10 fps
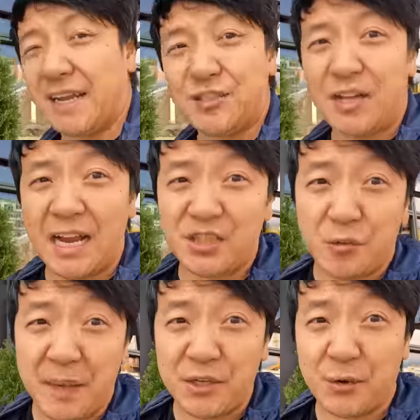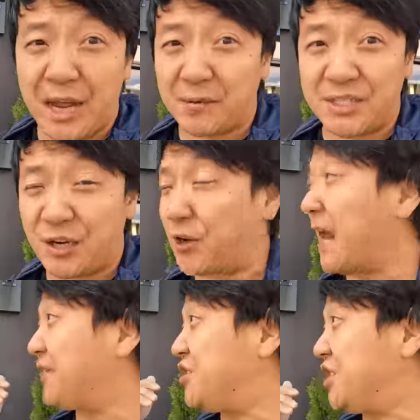the international menu items here
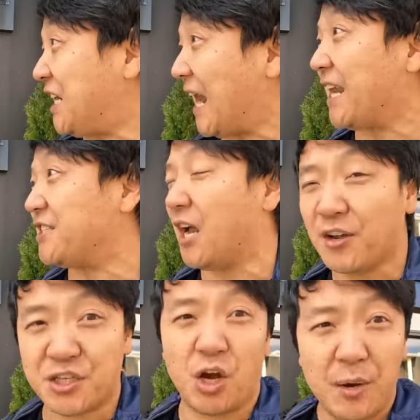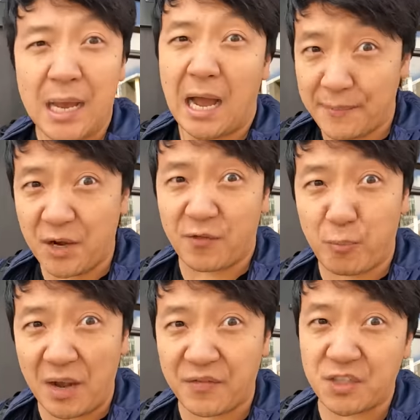have changed. Also, I'm here for
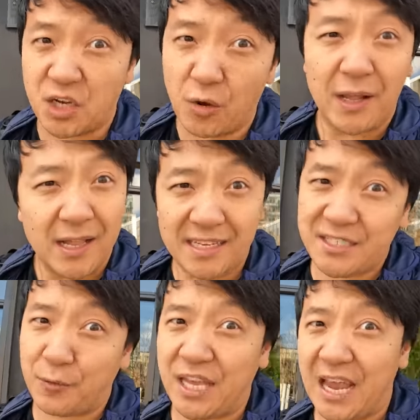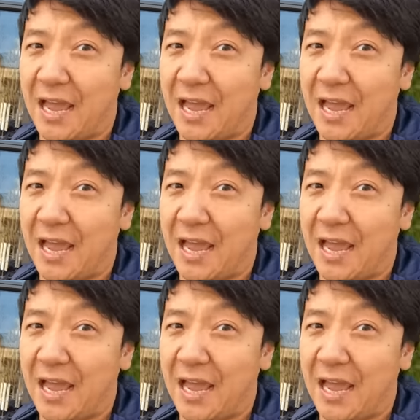breakfast, so let's see what they